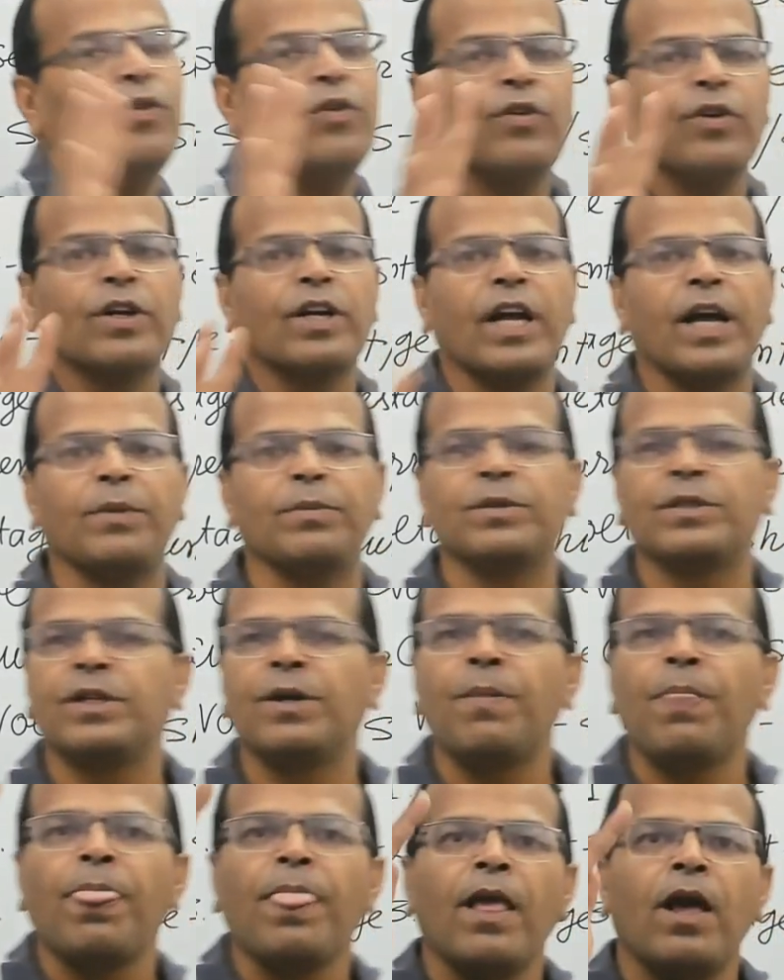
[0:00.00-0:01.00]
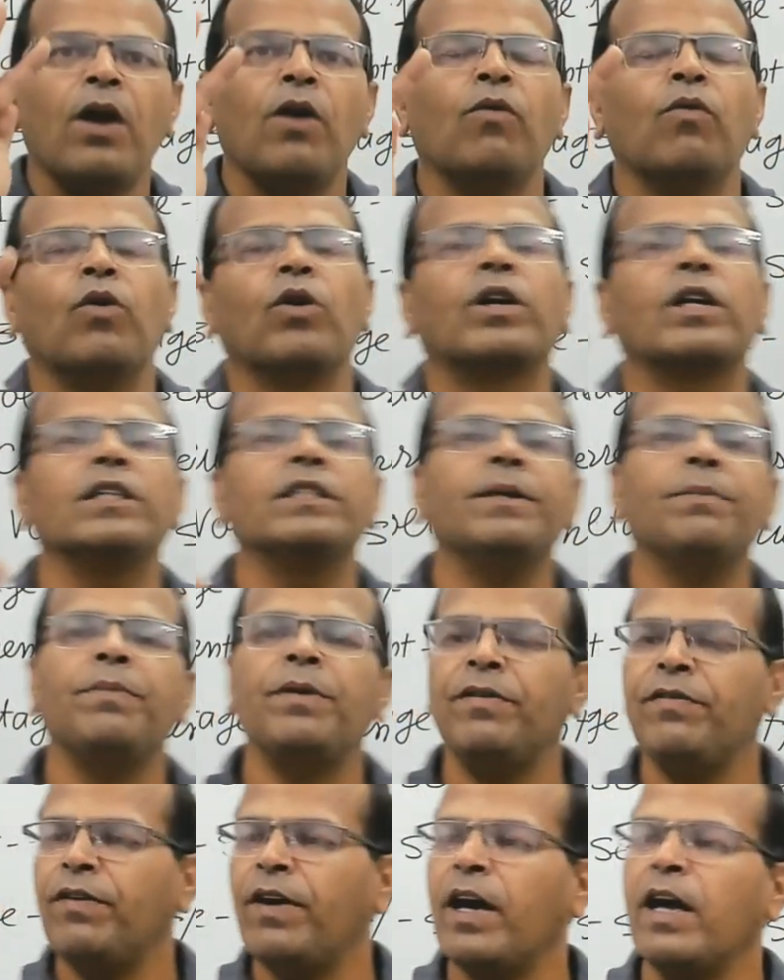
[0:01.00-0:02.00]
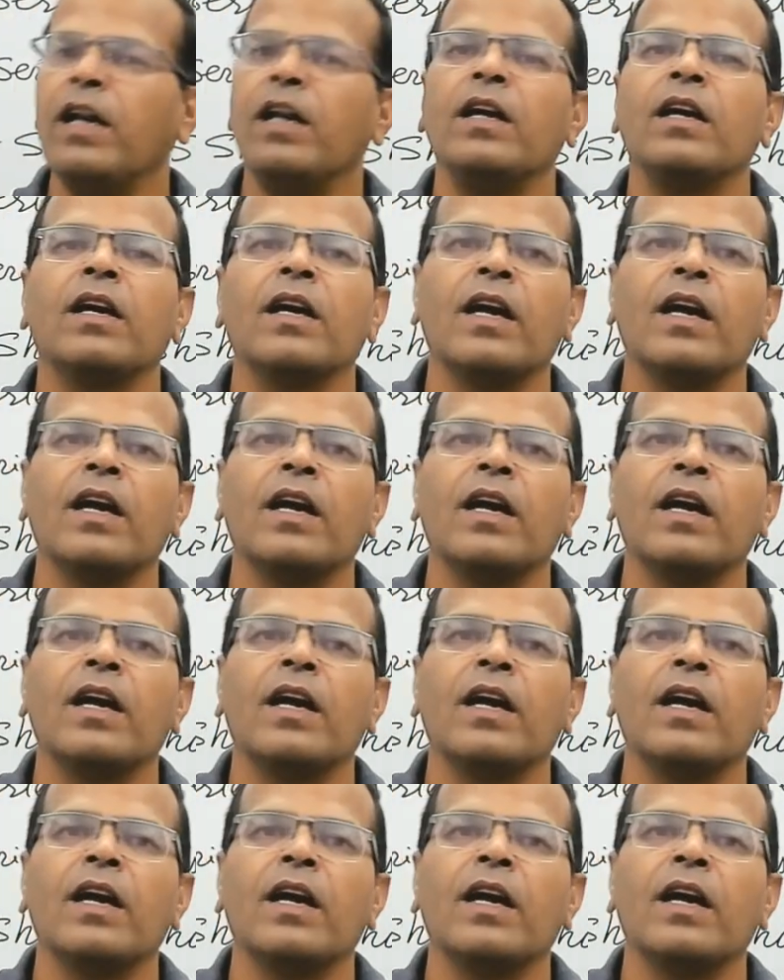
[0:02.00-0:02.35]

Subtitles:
types: voltage amplifier, current